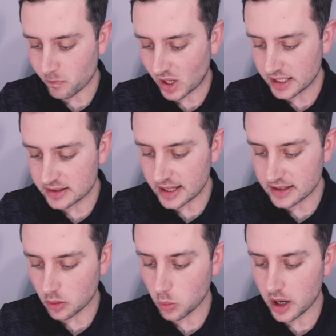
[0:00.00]
He
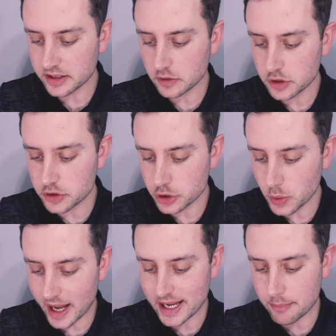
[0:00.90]
says, why don't you
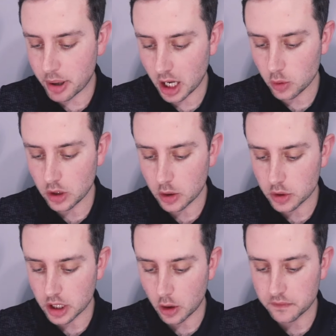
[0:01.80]
do a Polo
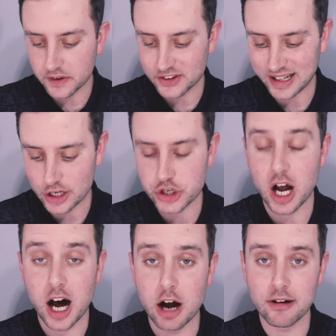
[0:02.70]
Golf /
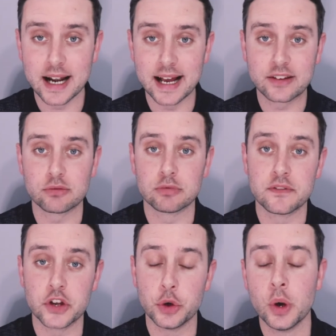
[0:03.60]
RLX
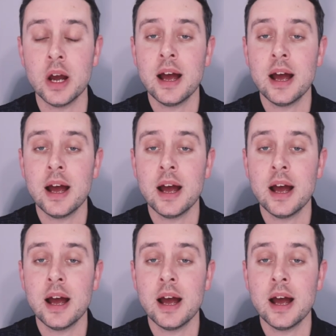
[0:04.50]
review?